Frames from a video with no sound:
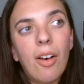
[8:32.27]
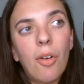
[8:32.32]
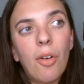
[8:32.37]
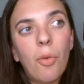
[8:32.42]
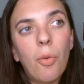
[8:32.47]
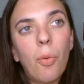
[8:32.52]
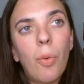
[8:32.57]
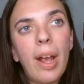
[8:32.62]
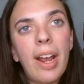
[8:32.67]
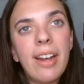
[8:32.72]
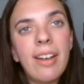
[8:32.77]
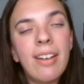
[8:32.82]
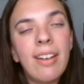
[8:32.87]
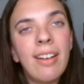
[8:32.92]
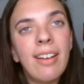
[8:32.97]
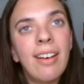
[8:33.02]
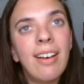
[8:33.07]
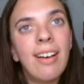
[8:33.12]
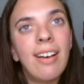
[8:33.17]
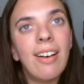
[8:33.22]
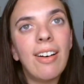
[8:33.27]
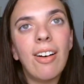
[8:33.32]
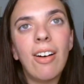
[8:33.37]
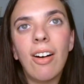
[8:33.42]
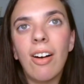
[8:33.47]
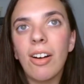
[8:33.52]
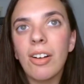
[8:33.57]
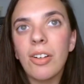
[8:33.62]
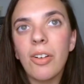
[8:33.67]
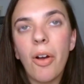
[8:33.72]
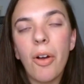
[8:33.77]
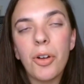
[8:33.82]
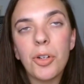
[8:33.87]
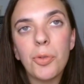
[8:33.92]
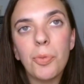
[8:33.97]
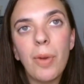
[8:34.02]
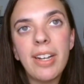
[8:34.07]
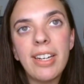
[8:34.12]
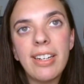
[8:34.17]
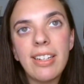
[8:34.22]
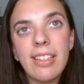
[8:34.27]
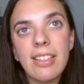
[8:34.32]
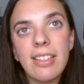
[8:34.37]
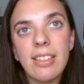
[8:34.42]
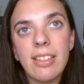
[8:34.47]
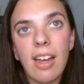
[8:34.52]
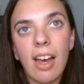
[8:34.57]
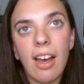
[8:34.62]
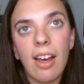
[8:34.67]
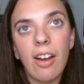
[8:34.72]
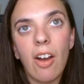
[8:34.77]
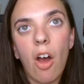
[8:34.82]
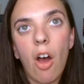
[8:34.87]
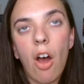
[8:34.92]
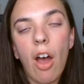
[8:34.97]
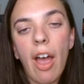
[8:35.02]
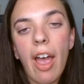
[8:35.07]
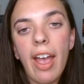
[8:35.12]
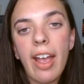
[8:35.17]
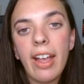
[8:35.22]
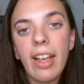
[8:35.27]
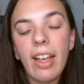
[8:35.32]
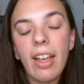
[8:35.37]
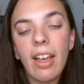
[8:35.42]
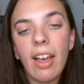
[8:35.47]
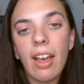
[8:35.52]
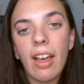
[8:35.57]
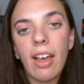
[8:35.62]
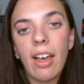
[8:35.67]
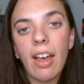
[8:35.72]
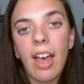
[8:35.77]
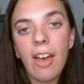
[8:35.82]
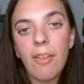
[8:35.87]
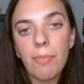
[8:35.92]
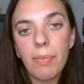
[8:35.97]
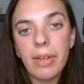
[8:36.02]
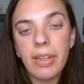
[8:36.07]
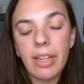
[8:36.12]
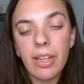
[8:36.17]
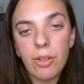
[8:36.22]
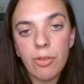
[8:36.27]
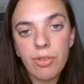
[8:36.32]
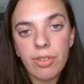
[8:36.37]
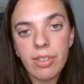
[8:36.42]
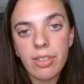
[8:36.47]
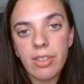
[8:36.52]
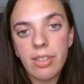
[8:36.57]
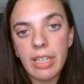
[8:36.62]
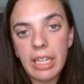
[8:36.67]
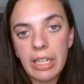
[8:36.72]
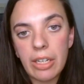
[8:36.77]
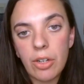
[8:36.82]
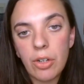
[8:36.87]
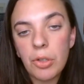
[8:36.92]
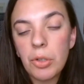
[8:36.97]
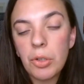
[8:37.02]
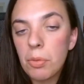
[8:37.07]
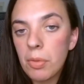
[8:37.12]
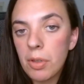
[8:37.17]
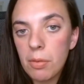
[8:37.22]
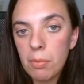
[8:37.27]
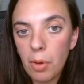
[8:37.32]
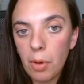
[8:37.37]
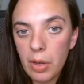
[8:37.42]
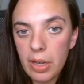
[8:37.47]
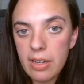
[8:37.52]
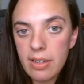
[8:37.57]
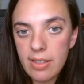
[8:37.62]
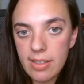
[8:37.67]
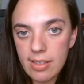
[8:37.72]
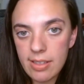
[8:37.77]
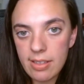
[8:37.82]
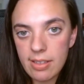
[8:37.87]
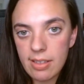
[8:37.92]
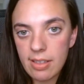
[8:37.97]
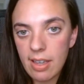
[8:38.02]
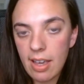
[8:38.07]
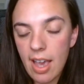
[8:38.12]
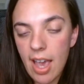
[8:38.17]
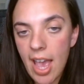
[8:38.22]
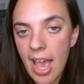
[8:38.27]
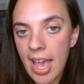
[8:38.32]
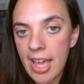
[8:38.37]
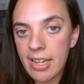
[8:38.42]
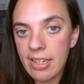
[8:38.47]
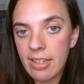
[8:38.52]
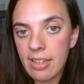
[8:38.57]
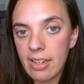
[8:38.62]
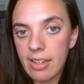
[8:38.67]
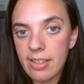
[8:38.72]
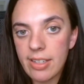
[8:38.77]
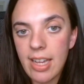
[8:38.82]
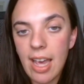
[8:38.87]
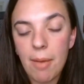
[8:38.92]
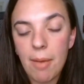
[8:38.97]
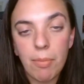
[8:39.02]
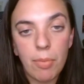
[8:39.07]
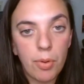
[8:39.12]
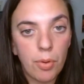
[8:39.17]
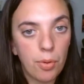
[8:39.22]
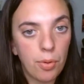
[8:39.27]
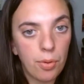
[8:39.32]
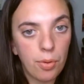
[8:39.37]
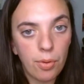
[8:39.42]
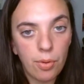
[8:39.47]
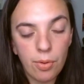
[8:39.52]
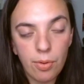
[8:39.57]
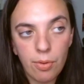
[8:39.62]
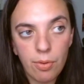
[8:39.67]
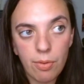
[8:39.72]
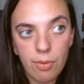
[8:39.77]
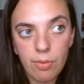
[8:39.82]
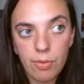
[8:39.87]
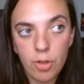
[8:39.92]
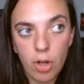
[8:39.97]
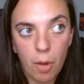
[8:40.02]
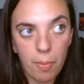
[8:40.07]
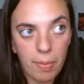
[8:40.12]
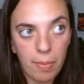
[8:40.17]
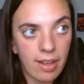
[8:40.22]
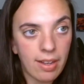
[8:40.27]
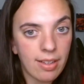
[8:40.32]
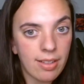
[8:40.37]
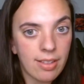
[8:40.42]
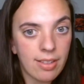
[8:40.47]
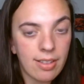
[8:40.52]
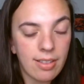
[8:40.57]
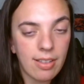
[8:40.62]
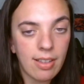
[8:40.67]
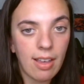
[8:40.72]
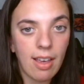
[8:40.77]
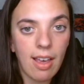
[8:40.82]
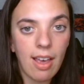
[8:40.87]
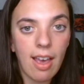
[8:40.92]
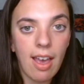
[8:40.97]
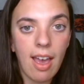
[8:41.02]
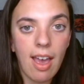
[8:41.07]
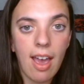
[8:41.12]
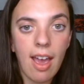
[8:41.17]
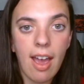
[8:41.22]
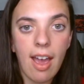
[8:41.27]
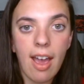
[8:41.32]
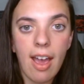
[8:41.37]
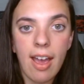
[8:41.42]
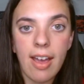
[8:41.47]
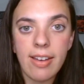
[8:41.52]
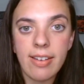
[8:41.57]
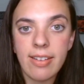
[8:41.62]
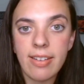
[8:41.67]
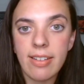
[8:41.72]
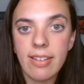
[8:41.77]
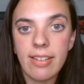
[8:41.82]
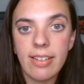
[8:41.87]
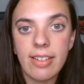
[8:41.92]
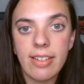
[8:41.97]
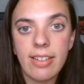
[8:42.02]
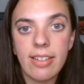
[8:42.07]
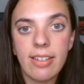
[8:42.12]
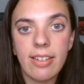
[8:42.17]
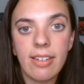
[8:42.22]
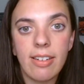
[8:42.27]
When did it start? I have been interested in human bodies and taboo topics and